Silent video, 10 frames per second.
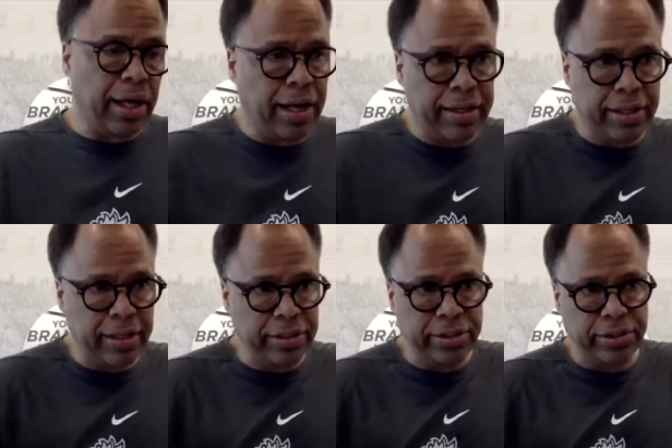I
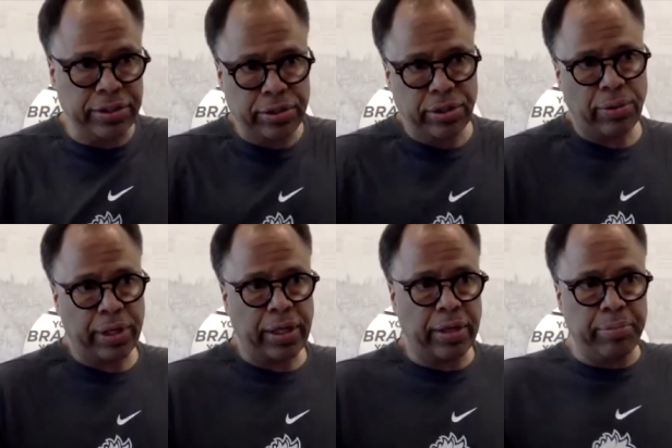think just
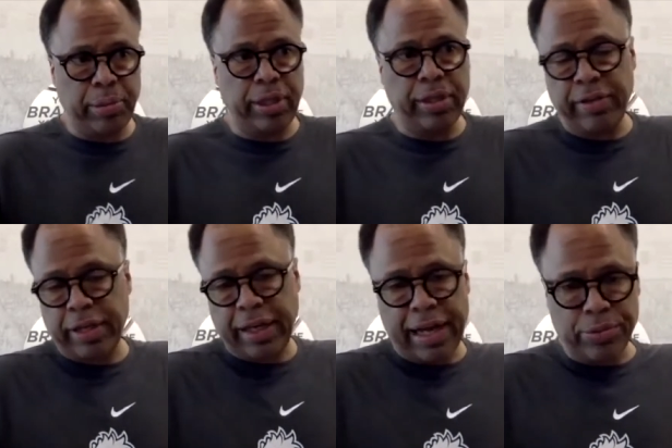knowing and believing
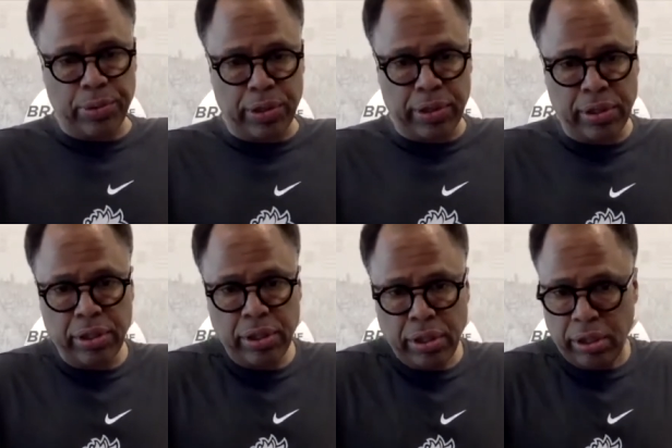God's word
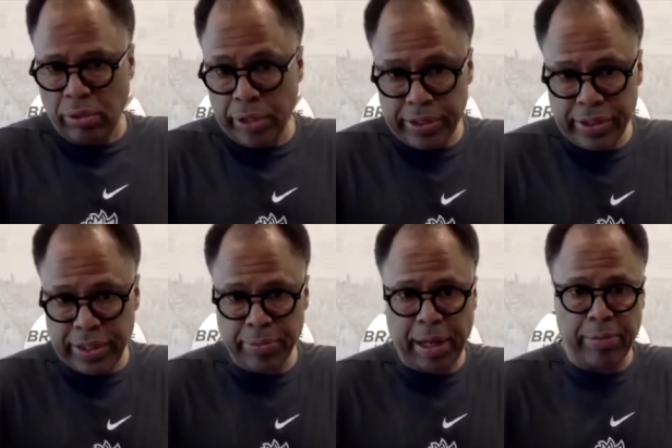and what it says
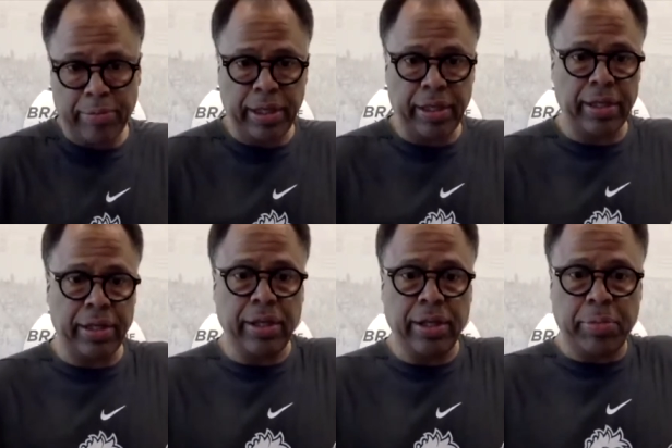about me and
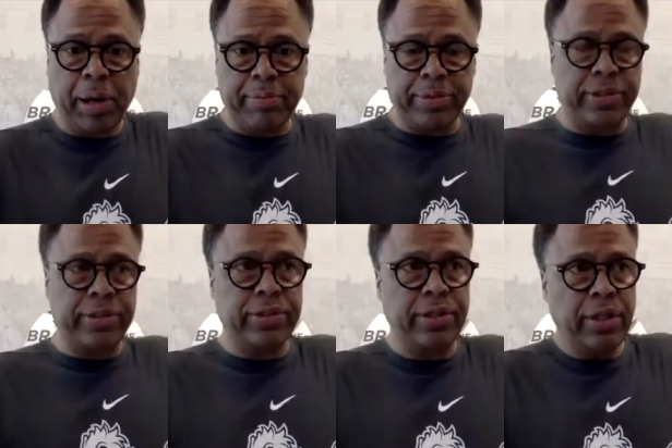the
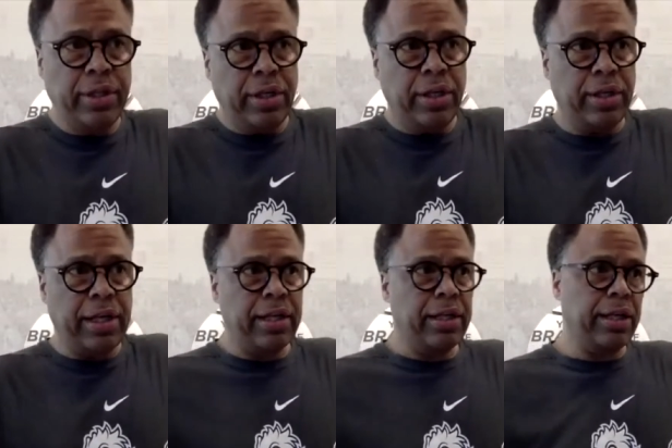promises
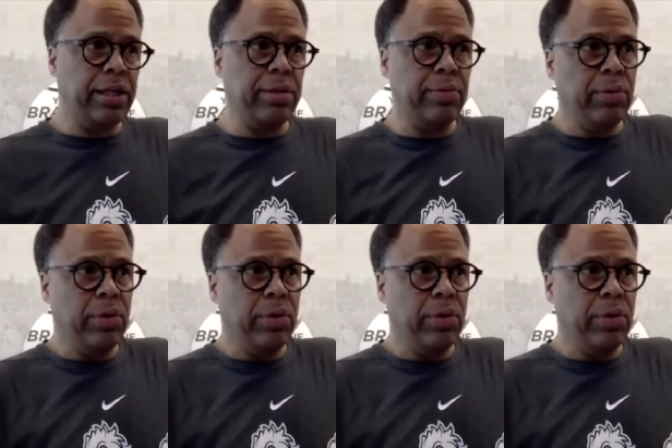that he,